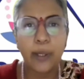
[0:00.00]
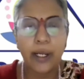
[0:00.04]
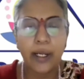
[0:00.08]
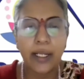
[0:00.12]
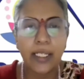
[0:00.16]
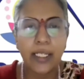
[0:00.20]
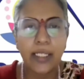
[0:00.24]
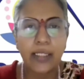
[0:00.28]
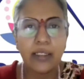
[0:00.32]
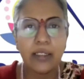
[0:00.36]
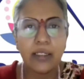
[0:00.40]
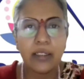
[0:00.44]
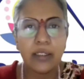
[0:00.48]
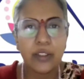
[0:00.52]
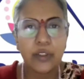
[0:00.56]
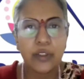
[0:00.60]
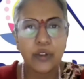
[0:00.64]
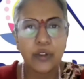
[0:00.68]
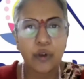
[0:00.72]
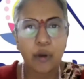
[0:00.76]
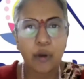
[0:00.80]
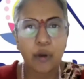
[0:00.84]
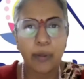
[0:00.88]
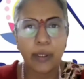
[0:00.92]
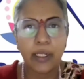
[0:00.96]

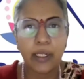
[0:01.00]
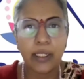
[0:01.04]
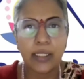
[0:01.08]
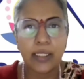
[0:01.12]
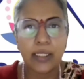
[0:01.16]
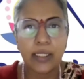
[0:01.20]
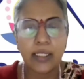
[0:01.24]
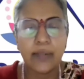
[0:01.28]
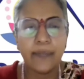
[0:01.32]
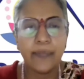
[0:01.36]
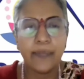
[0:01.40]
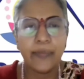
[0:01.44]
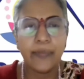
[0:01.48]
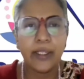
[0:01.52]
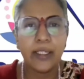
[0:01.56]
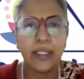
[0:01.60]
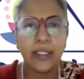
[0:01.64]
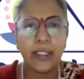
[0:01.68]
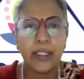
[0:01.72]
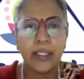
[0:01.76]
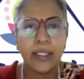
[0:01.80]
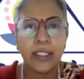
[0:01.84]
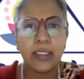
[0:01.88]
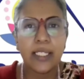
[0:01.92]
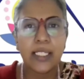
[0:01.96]
Blueberries, strawberries.
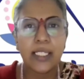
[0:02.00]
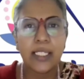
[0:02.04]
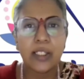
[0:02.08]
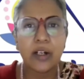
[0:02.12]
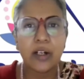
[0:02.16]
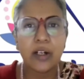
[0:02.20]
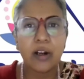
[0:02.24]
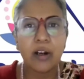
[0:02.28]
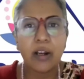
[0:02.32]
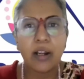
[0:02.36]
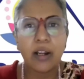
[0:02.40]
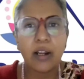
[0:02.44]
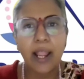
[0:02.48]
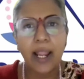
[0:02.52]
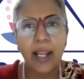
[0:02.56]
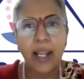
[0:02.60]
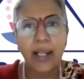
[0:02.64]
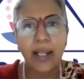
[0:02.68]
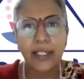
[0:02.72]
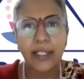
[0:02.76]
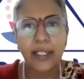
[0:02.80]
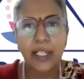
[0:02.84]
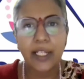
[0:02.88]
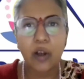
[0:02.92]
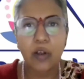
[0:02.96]
These are
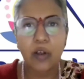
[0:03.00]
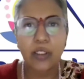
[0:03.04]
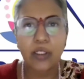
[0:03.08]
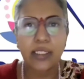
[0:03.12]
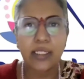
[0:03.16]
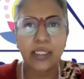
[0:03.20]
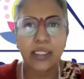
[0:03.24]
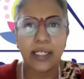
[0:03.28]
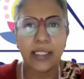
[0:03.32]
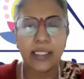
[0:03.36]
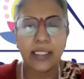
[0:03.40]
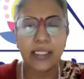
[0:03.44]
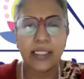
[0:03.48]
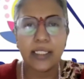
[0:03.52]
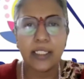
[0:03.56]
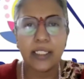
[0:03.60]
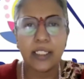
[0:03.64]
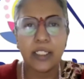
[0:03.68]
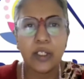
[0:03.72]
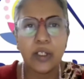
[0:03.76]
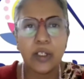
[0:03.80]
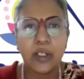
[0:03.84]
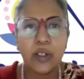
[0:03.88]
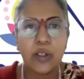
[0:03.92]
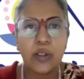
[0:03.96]
all
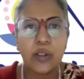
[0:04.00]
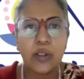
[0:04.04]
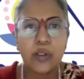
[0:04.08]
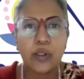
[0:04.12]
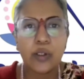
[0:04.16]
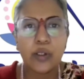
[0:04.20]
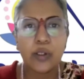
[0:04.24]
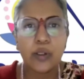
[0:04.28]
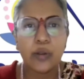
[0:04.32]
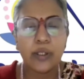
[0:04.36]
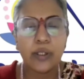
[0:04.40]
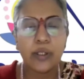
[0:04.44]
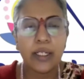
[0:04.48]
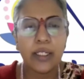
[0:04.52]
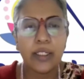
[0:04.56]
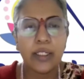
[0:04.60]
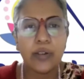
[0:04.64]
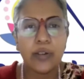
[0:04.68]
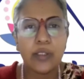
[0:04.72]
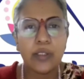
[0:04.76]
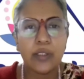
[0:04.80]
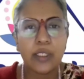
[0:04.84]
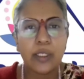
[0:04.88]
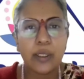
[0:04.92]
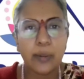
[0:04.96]
antioxidants. So
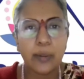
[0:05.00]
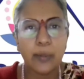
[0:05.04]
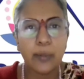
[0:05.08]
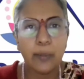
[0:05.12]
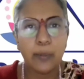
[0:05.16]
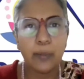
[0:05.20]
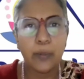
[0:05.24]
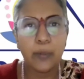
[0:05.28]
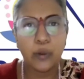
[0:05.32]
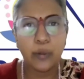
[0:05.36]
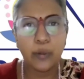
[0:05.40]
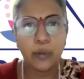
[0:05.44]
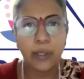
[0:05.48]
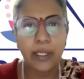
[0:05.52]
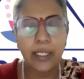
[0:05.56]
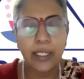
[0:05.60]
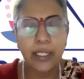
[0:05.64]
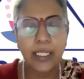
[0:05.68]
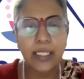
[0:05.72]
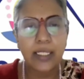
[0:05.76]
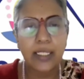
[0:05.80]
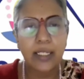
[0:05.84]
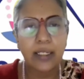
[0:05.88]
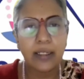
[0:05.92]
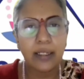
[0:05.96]
you can use
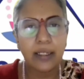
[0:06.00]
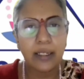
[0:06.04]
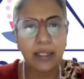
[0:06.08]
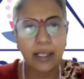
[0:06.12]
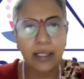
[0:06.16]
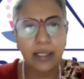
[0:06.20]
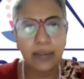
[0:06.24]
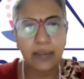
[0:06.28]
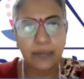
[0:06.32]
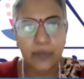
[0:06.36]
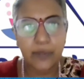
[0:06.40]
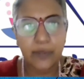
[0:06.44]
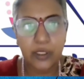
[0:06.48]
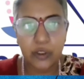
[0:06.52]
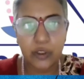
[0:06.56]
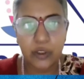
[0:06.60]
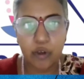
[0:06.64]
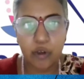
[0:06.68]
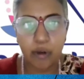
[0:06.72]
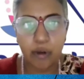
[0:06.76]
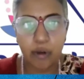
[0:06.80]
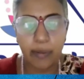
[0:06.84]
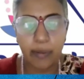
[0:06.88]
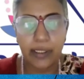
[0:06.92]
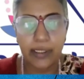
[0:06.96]
blueberries and
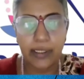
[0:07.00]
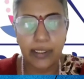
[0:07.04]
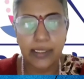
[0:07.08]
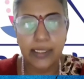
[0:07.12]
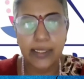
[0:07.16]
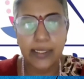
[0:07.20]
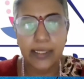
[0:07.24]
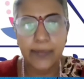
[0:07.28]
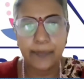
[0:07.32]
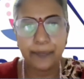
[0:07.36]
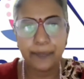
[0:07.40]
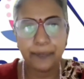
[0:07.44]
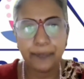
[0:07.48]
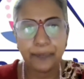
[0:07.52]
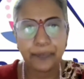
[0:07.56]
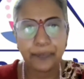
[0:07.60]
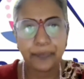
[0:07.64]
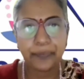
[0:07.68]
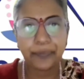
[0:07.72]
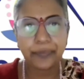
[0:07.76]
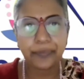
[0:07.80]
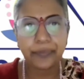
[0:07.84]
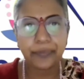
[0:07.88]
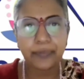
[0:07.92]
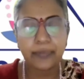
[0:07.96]
strawberries.
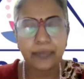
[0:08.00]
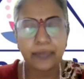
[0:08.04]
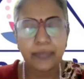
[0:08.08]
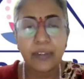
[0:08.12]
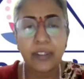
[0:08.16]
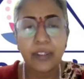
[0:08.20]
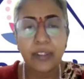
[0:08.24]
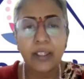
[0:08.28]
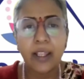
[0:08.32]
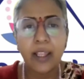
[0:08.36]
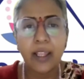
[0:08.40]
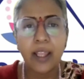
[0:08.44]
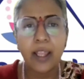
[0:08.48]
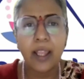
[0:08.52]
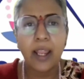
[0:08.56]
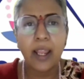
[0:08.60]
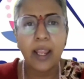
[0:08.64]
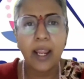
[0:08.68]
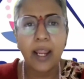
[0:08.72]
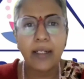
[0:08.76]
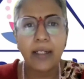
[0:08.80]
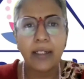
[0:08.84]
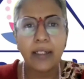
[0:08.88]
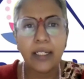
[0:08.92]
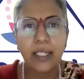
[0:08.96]

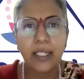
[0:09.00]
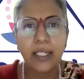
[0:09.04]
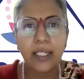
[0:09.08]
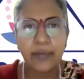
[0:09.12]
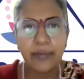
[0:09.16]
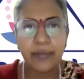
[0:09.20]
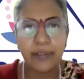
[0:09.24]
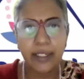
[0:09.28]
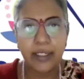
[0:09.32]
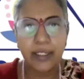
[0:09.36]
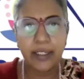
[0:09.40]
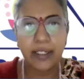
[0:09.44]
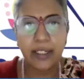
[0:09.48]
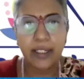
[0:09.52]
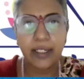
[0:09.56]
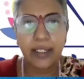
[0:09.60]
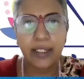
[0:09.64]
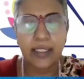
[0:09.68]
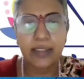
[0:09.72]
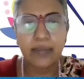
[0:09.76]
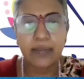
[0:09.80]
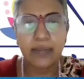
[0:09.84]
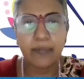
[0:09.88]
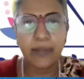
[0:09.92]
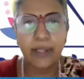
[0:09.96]
And leafy
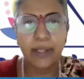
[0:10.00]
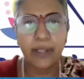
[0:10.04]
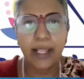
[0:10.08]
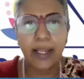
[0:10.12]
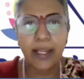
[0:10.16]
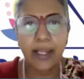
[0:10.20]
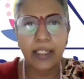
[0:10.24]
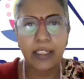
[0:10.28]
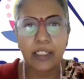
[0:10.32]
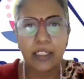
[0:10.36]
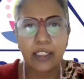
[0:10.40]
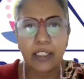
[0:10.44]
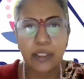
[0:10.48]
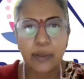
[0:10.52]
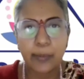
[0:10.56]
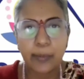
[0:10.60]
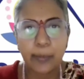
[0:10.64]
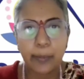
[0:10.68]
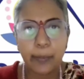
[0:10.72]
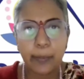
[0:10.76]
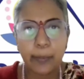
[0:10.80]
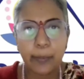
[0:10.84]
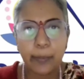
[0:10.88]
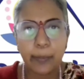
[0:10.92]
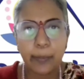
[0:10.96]
greens like